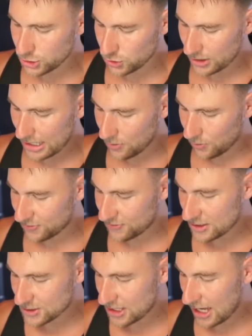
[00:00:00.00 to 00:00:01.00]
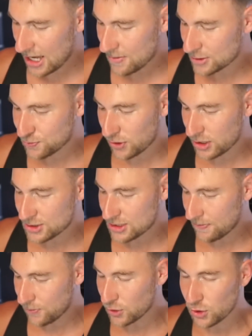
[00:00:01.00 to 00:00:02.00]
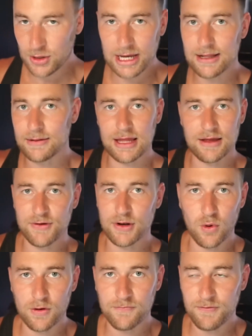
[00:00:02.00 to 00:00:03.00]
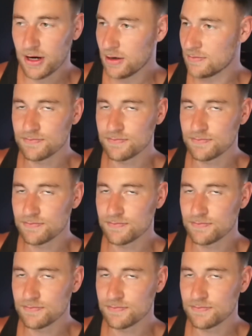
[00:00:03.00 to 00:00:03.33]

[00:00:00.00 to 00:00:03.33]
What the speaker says: you get with this game is pretty simple. You get Infinite Warfare.